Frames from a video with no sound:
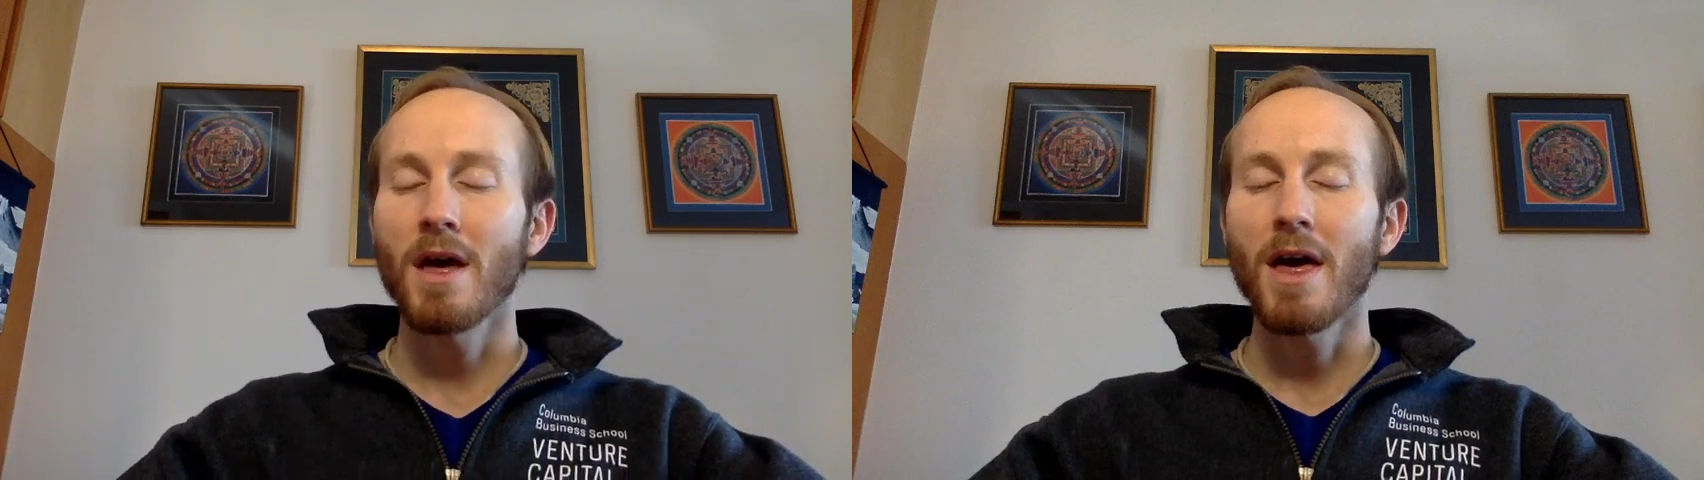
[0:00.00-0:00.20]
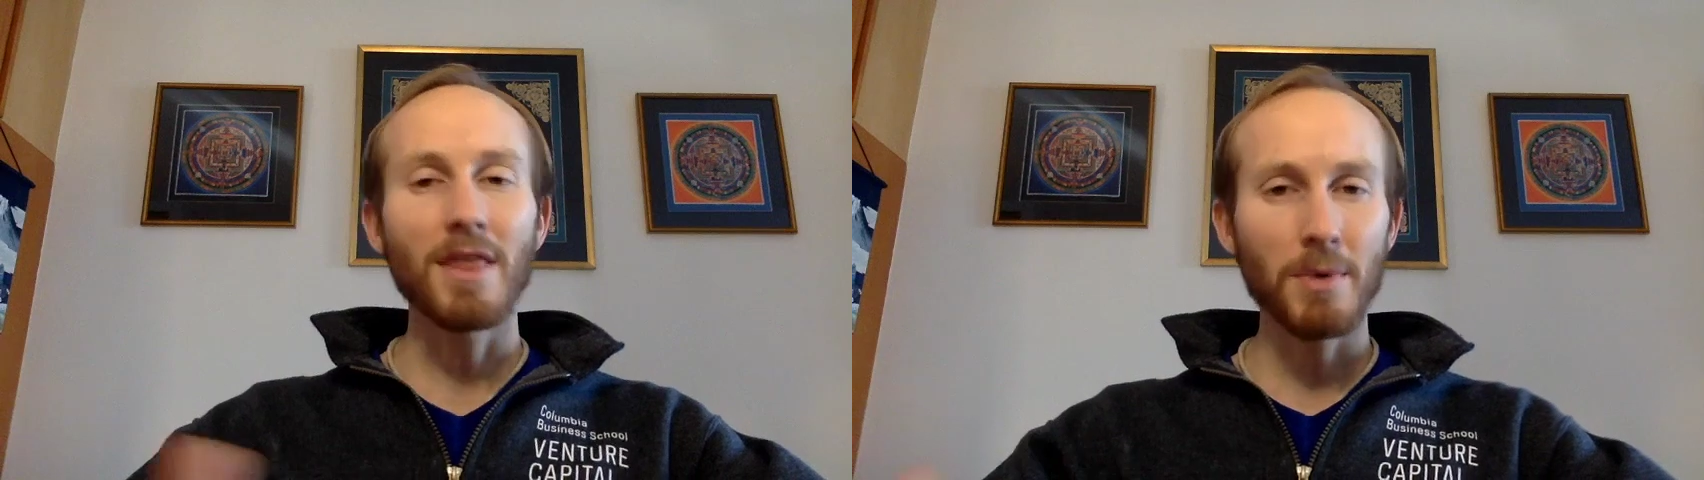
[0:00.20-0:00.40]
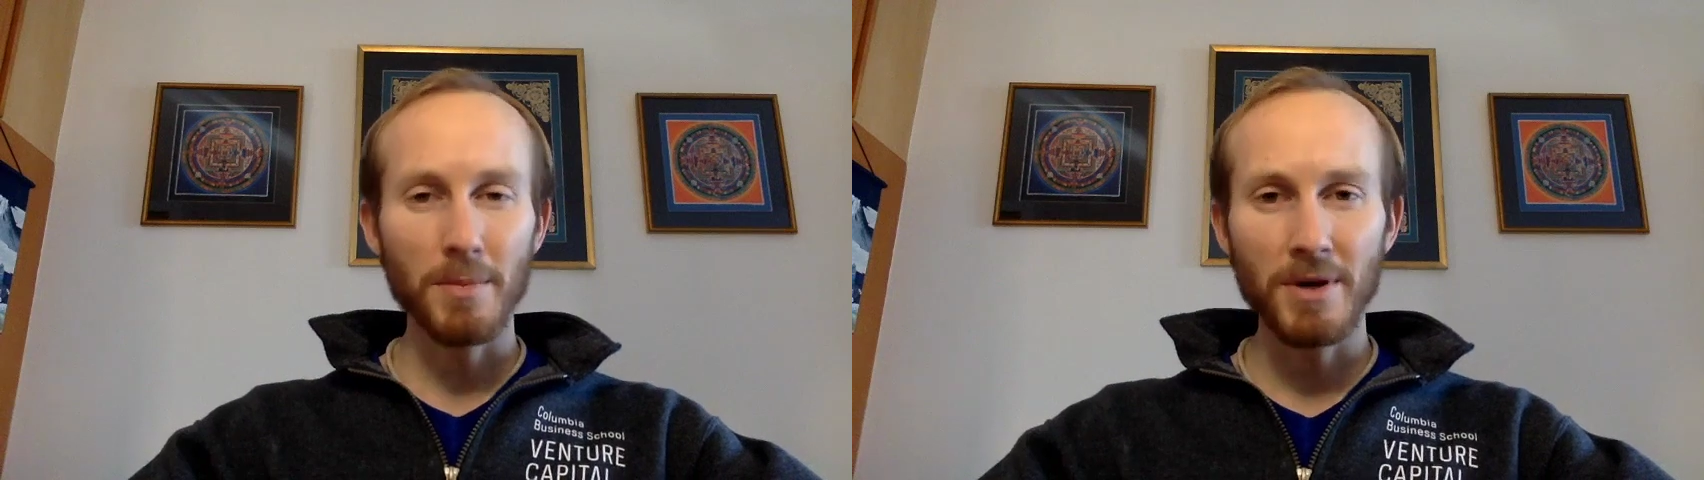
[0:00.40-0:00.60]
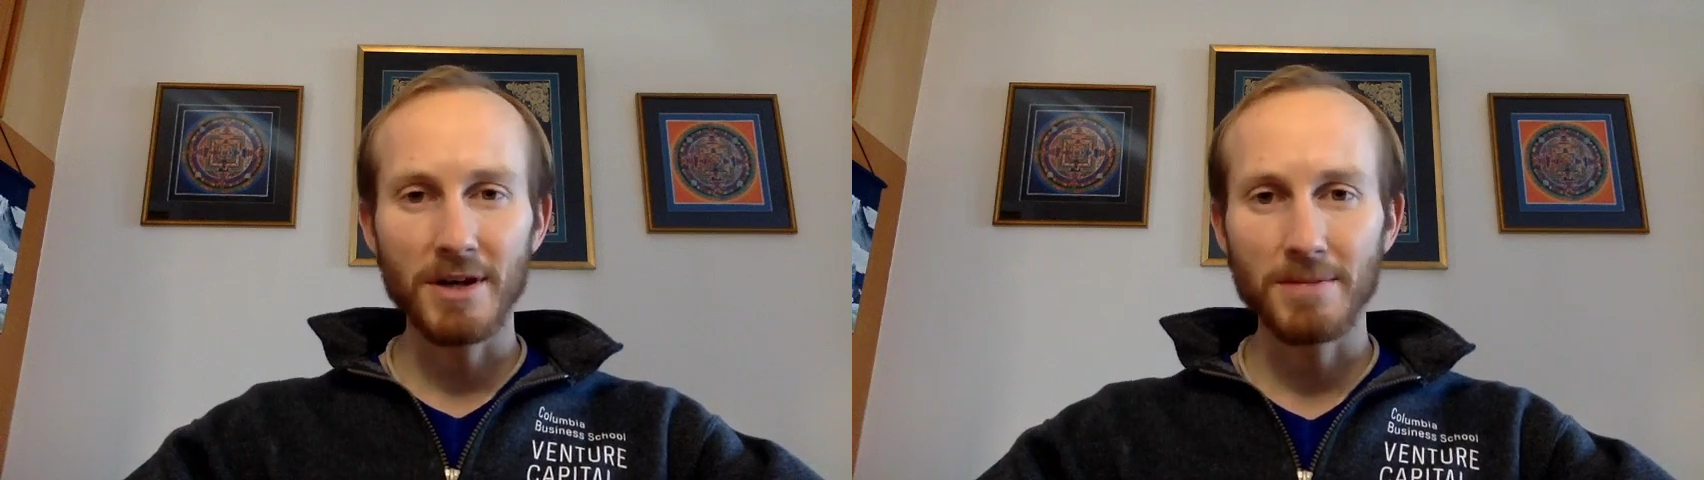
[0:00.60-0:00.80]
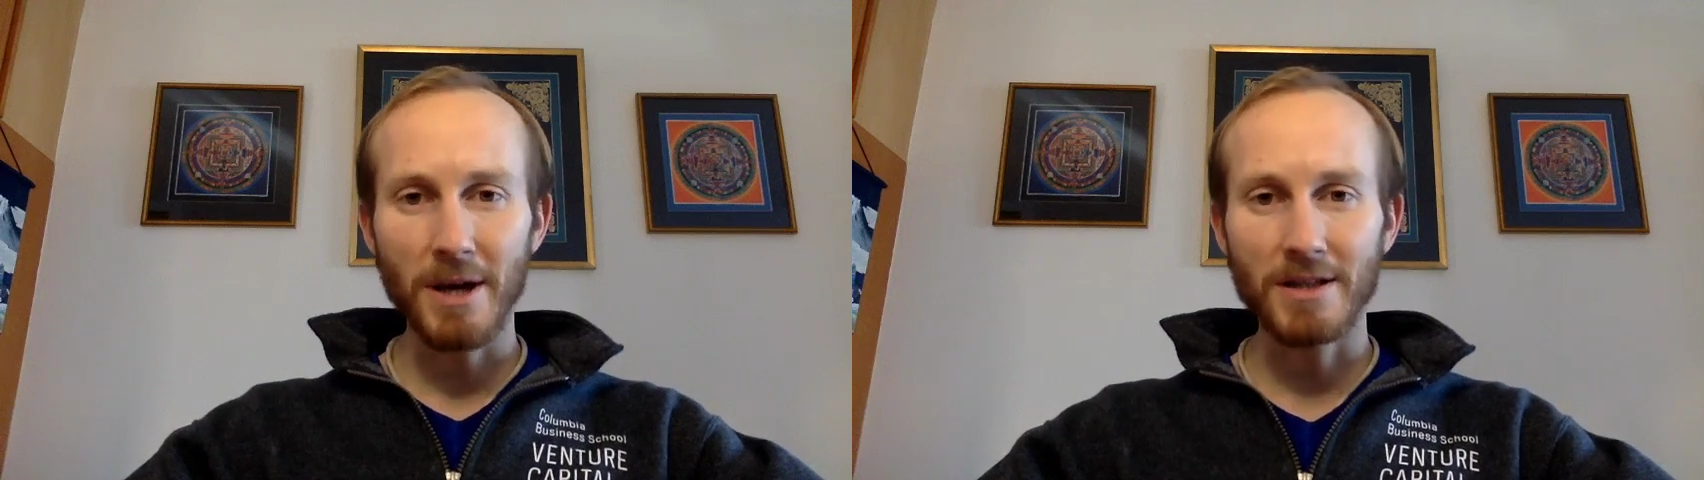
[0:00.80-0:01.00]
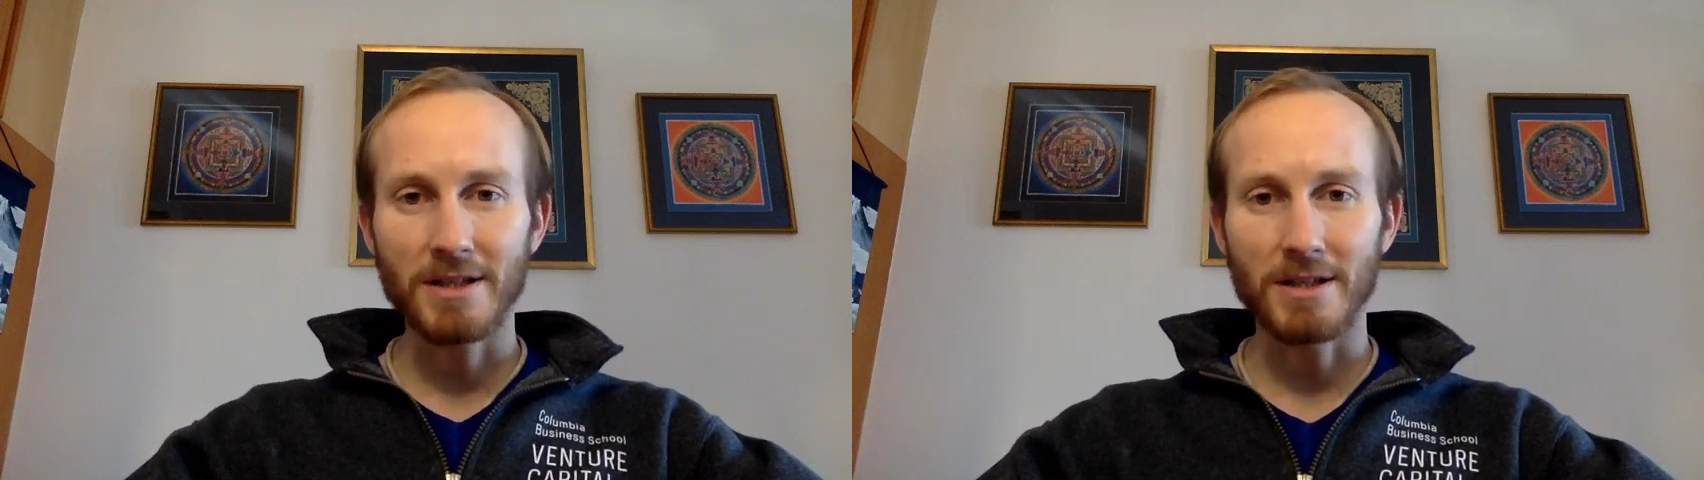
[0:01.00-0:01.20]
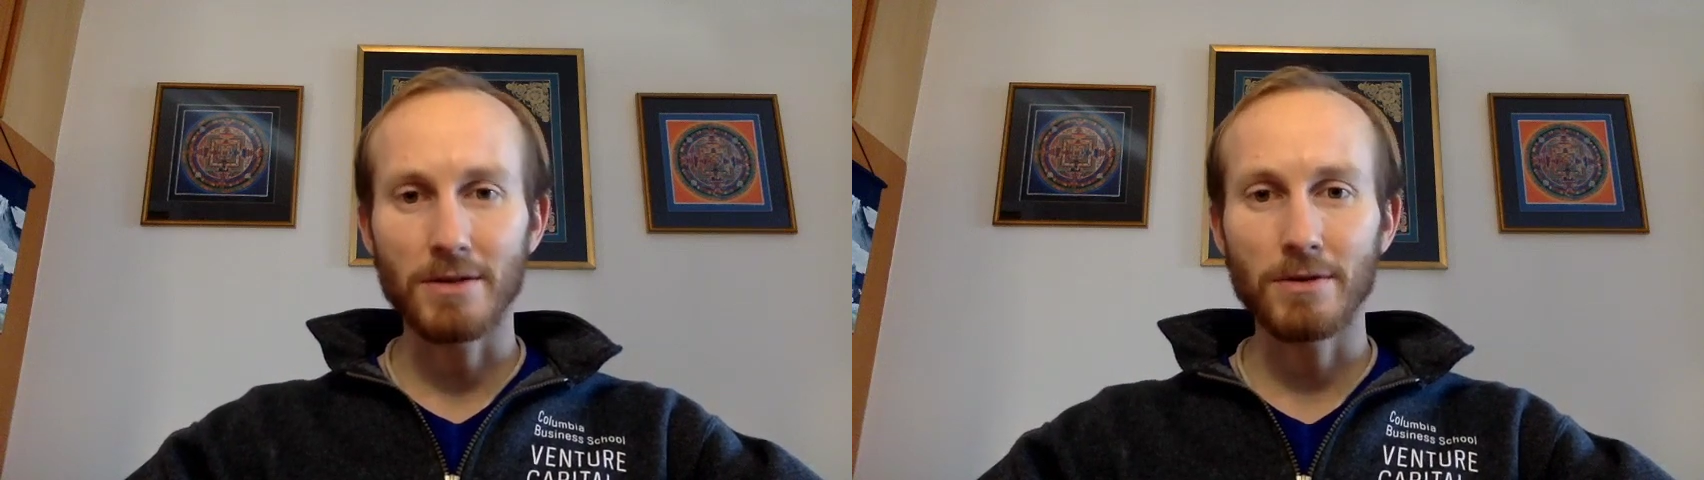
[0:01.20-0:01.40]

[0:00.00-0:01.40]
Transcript: And that might be expected.